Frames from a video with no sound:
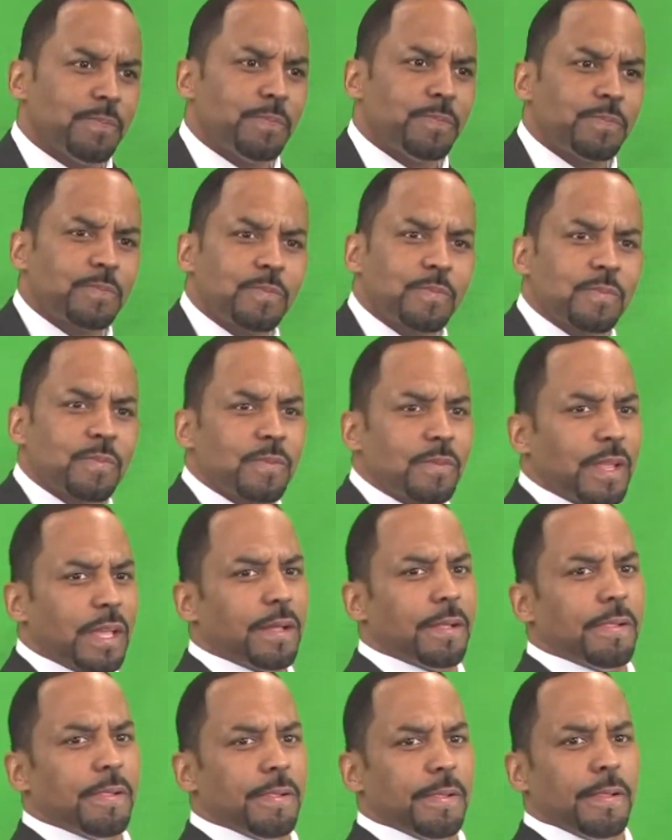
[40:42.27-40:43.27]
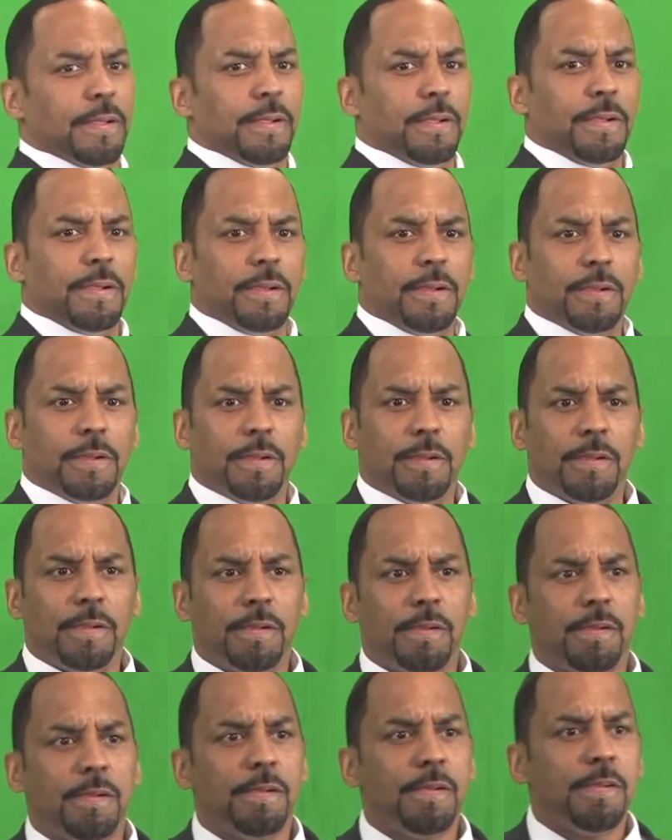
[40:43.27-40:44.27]

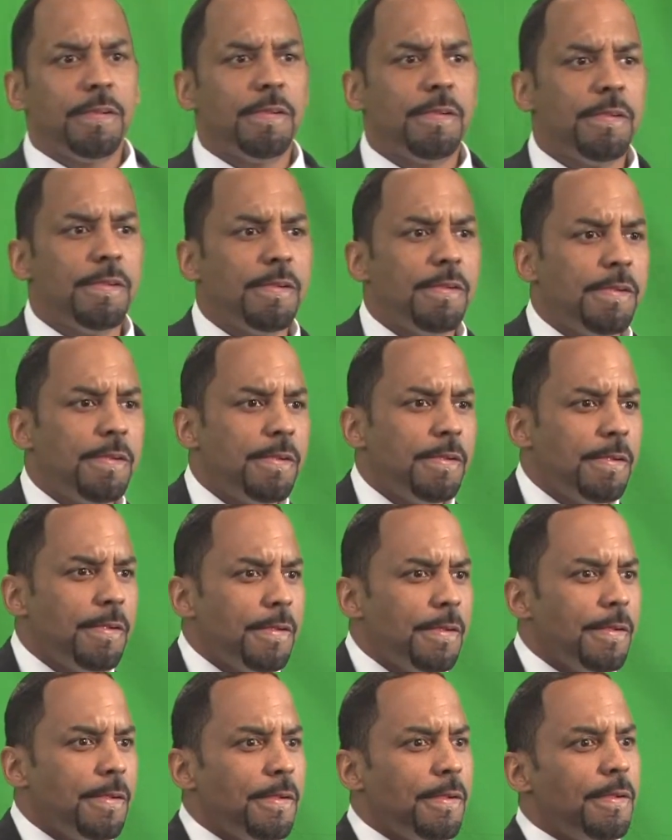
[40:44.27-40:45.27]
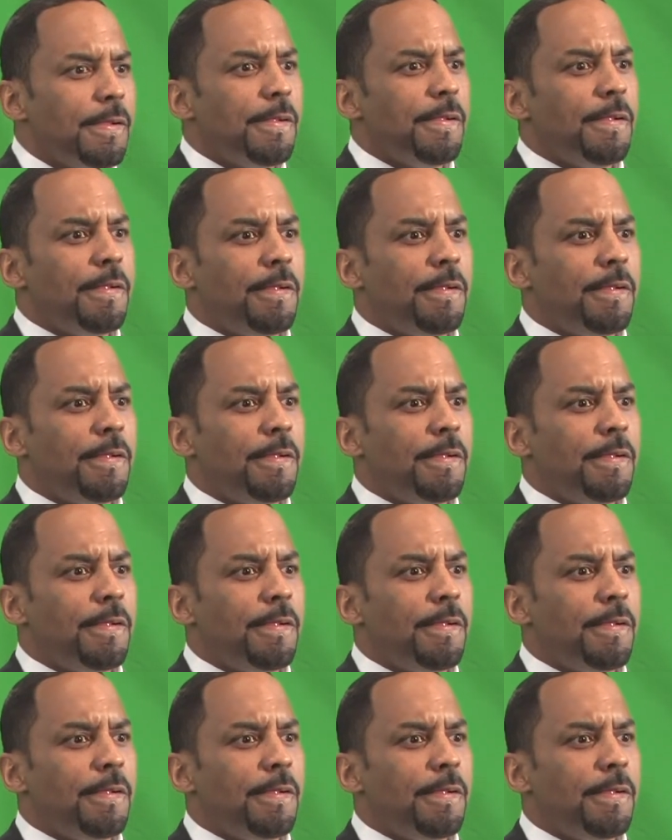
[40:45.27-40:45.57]
[no speech]